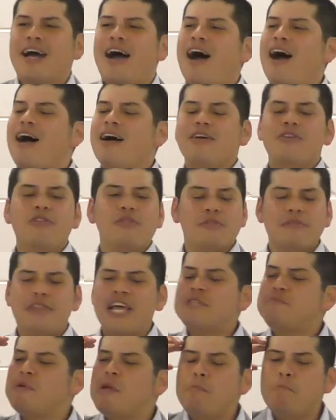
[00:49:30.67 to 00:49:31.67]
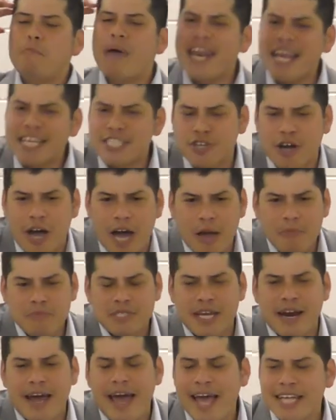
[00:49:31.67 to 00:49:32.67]
Uh, there's been many times
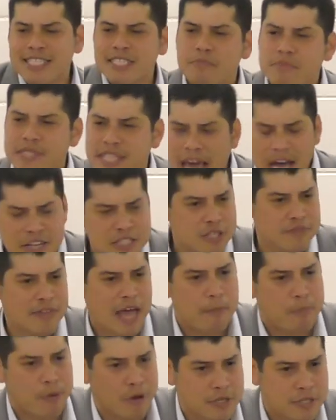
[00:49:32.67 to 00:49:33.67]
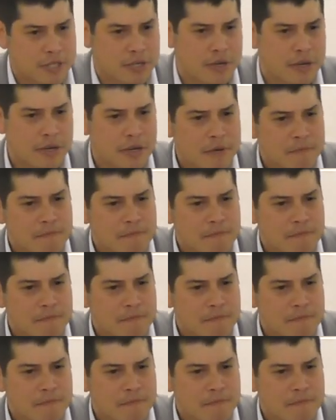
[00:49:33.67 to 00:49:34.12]
that I had some doubts of that person.